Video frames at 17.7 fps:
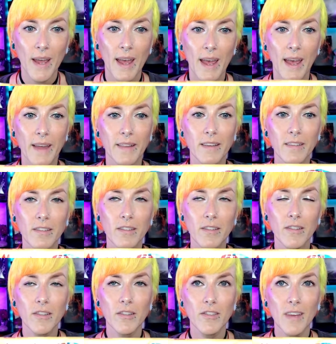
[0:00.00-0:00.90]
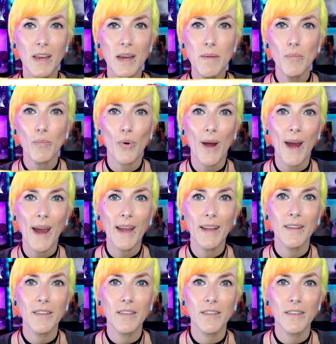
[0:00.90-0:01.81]
And this is the same
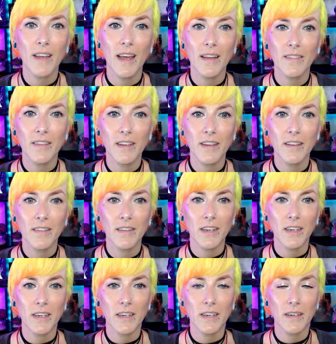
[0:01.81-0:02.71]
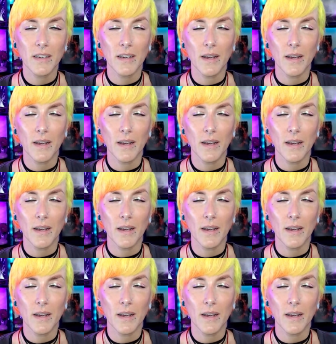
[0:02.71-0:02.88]
brand that did the